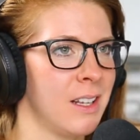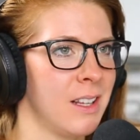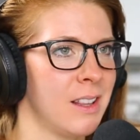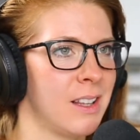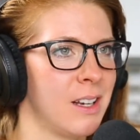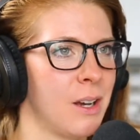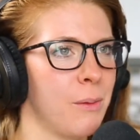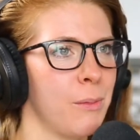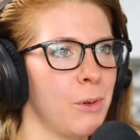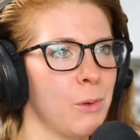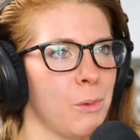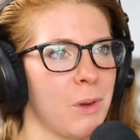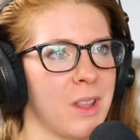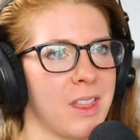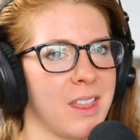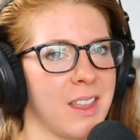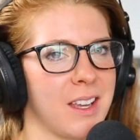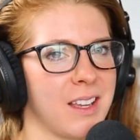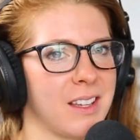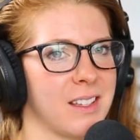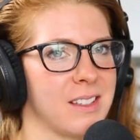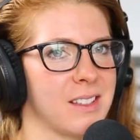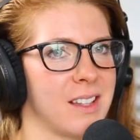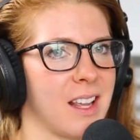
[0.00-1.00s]
The number one
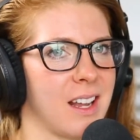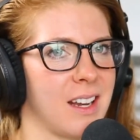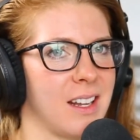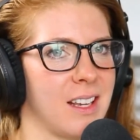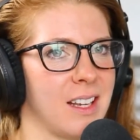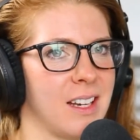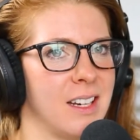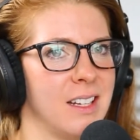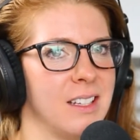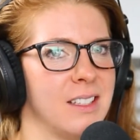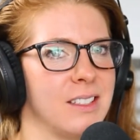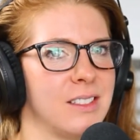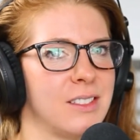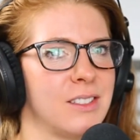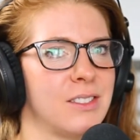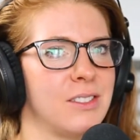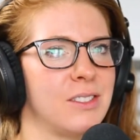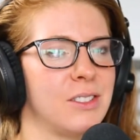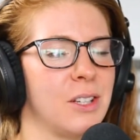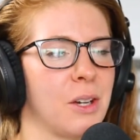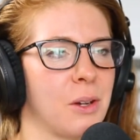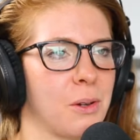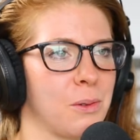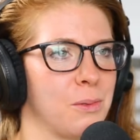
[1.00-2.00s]
thing is that it is
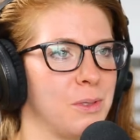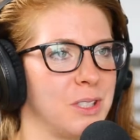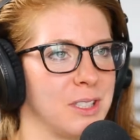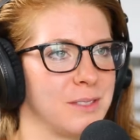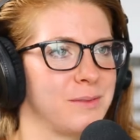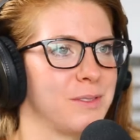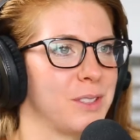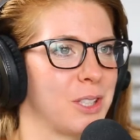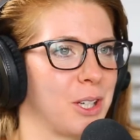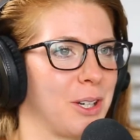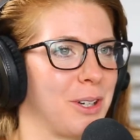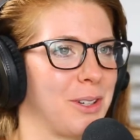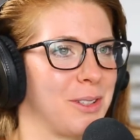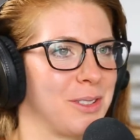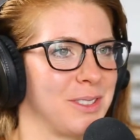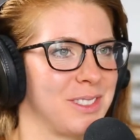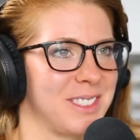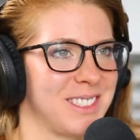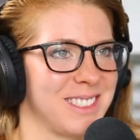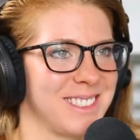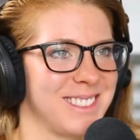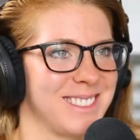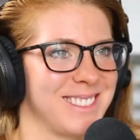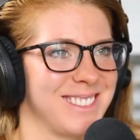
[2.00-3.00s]
so
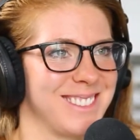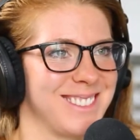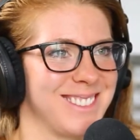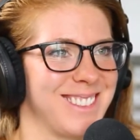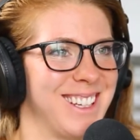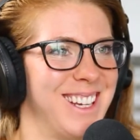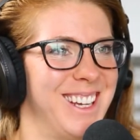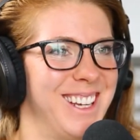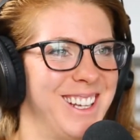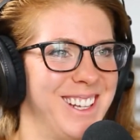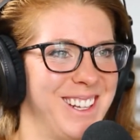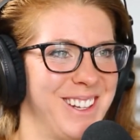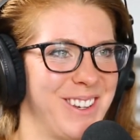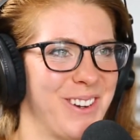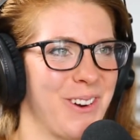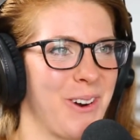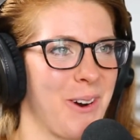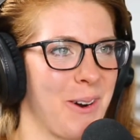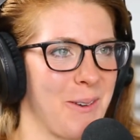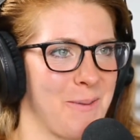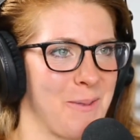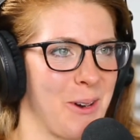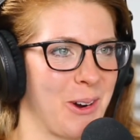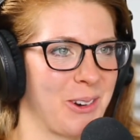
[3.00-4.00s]
difficult
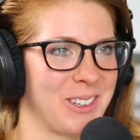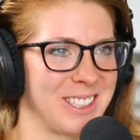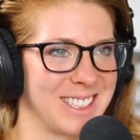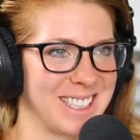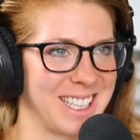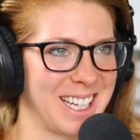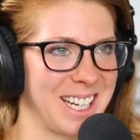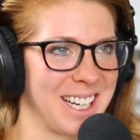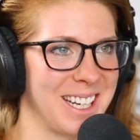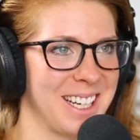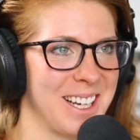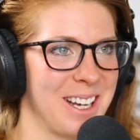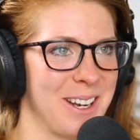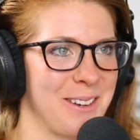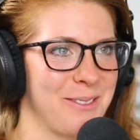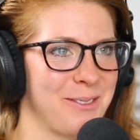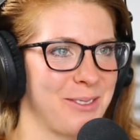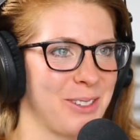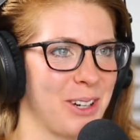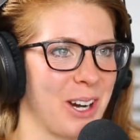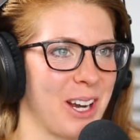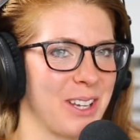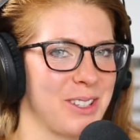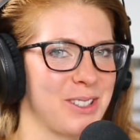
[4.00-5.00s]
hormonally
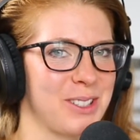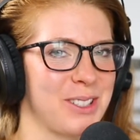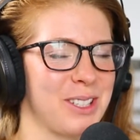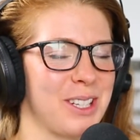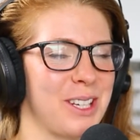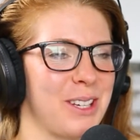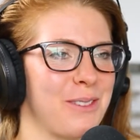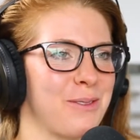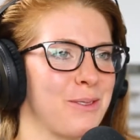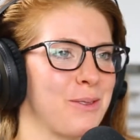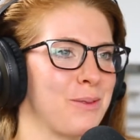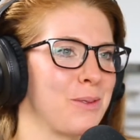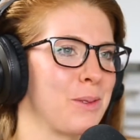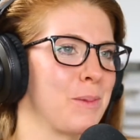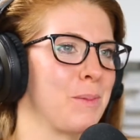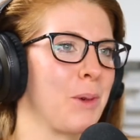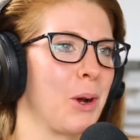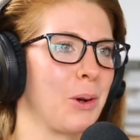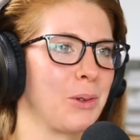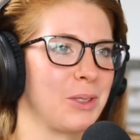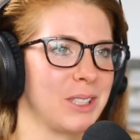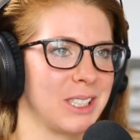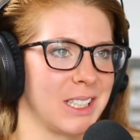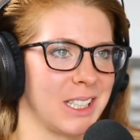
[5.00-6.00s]
for us to even
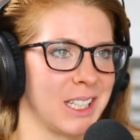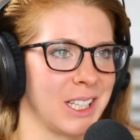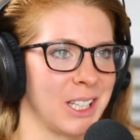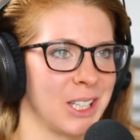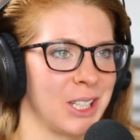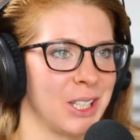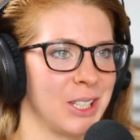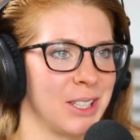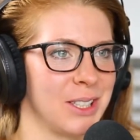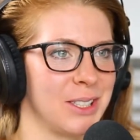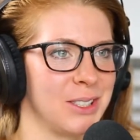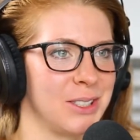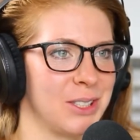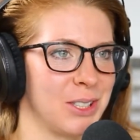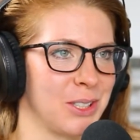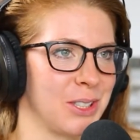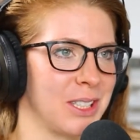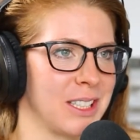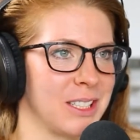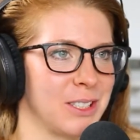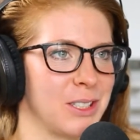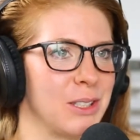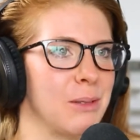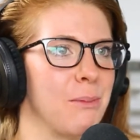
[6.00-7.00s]
remotely
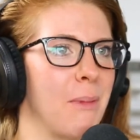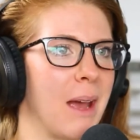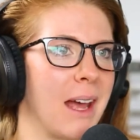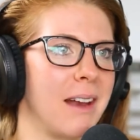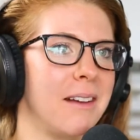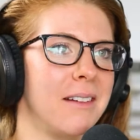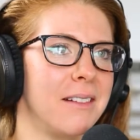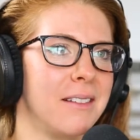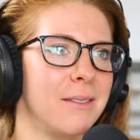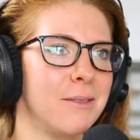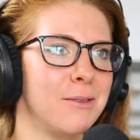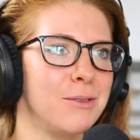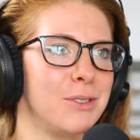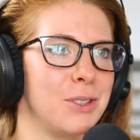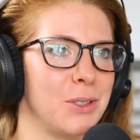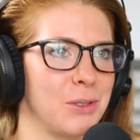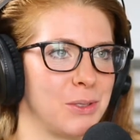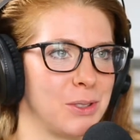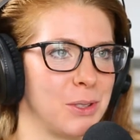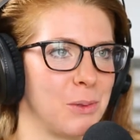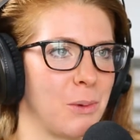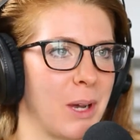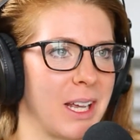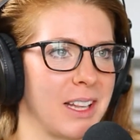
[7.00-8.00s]
turn into men due
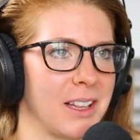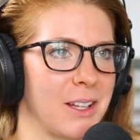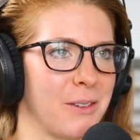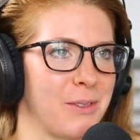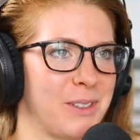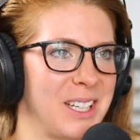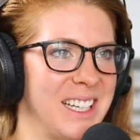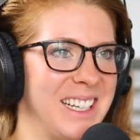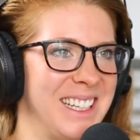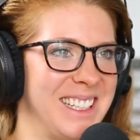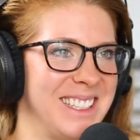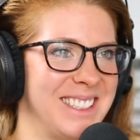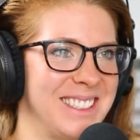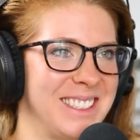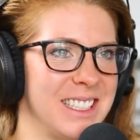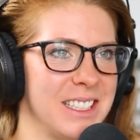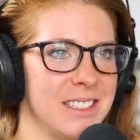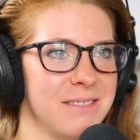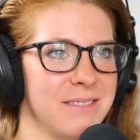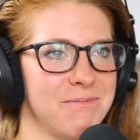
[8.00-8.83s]
to weightlifting.